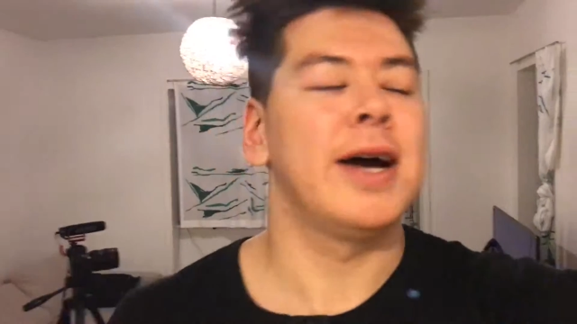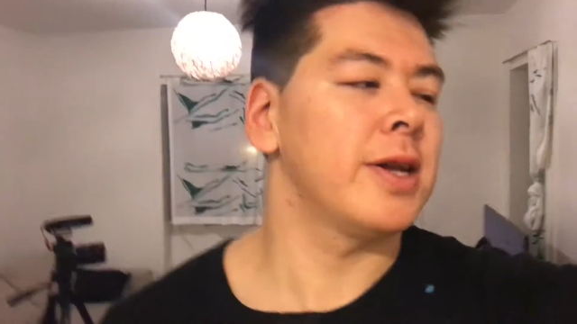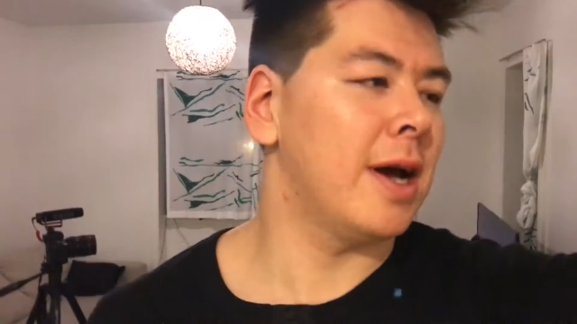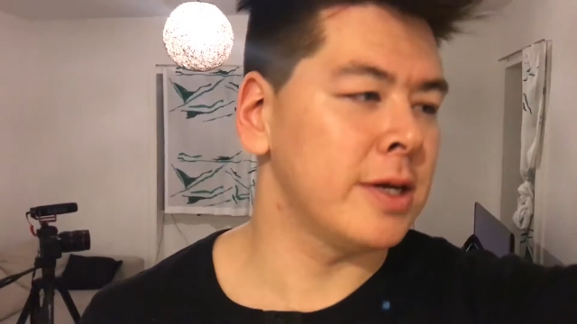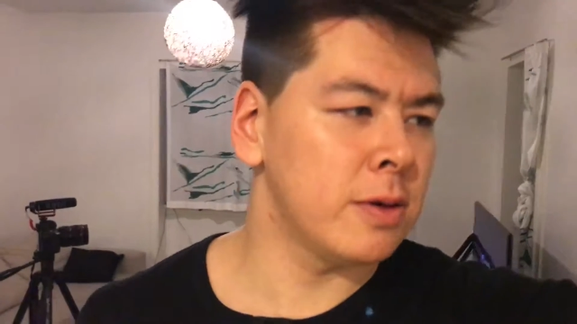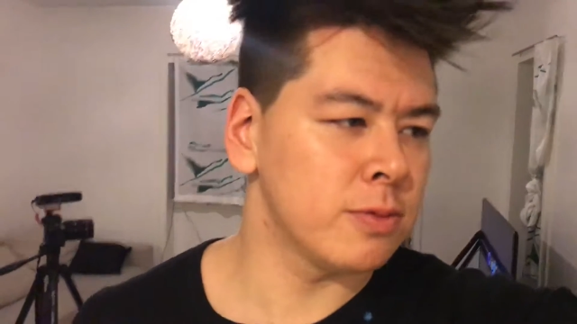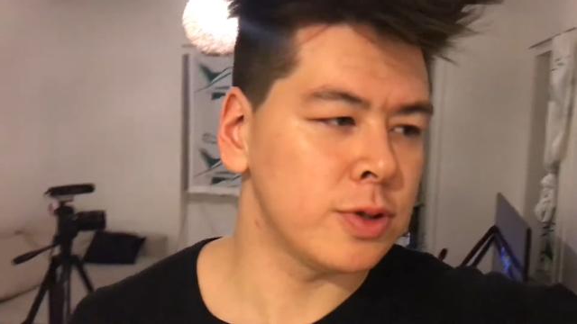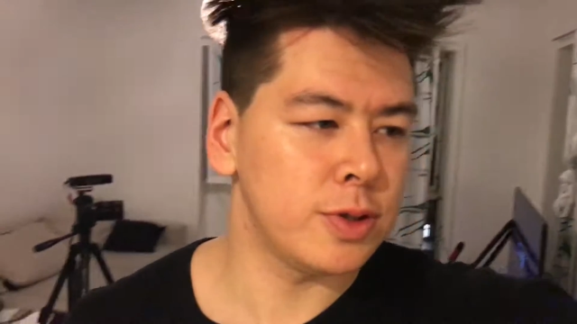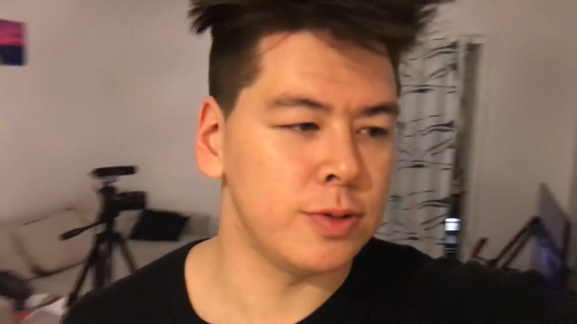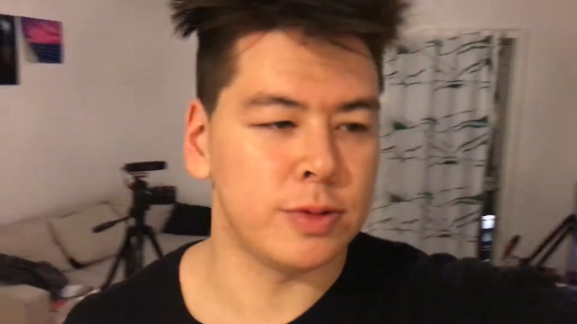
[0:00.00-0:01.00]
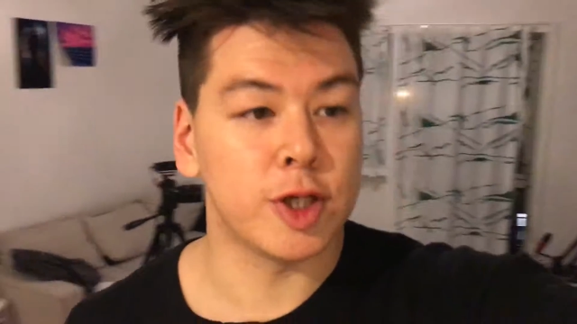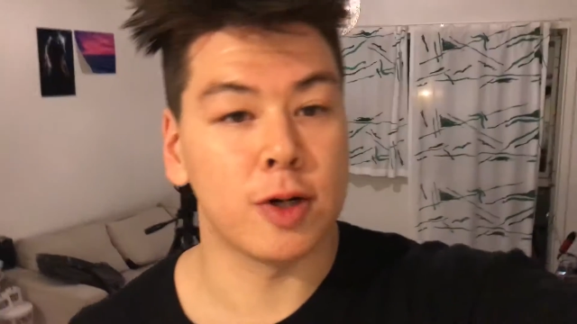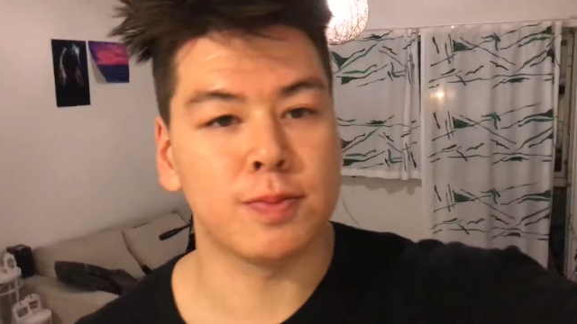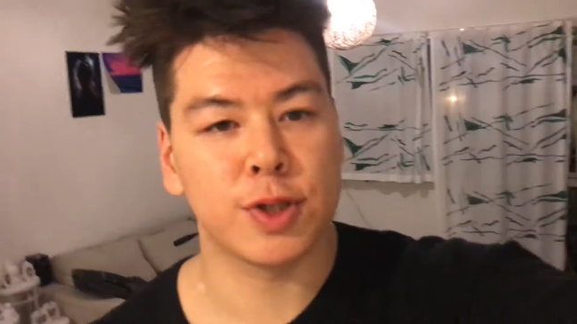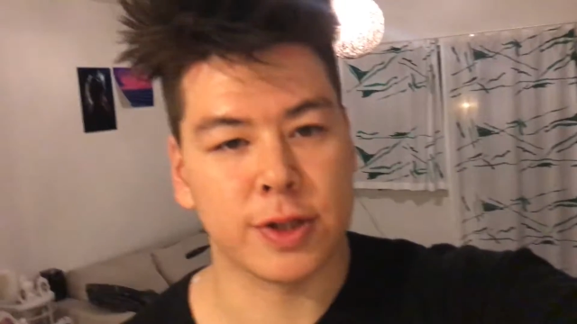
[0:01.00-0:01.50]
I don't do
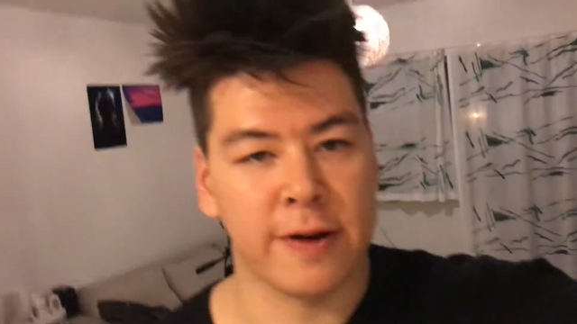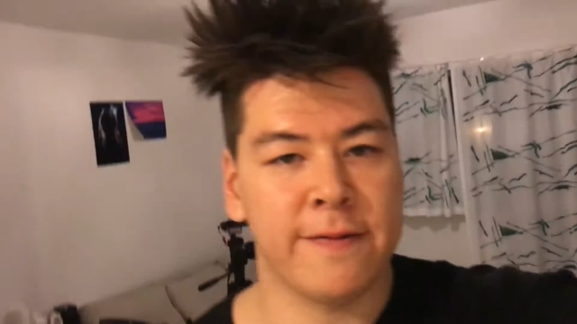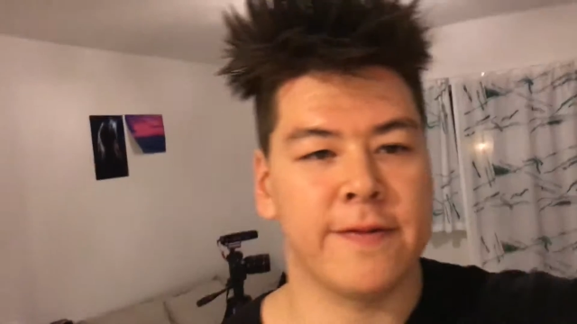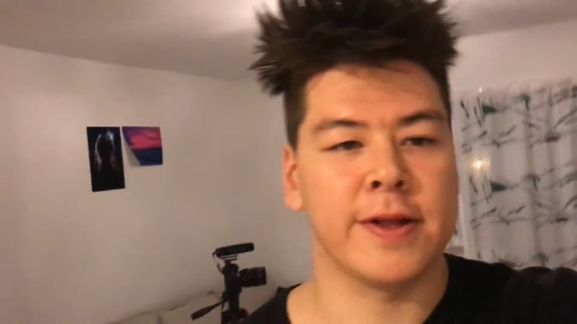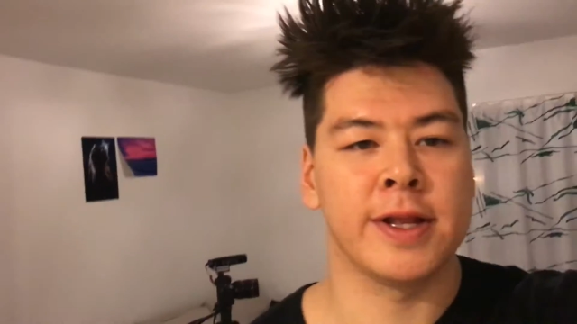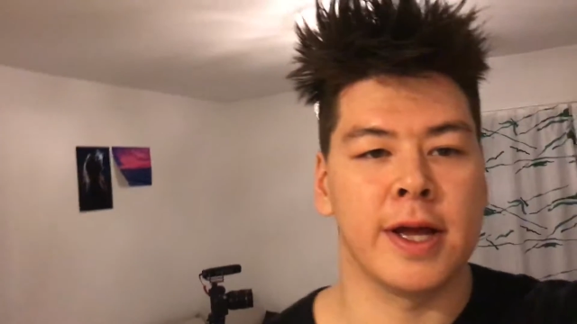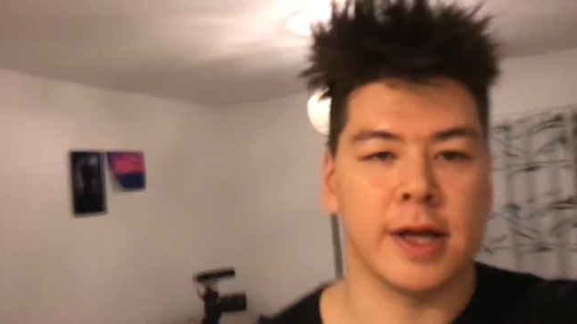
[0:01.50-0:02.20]
dope stuff, and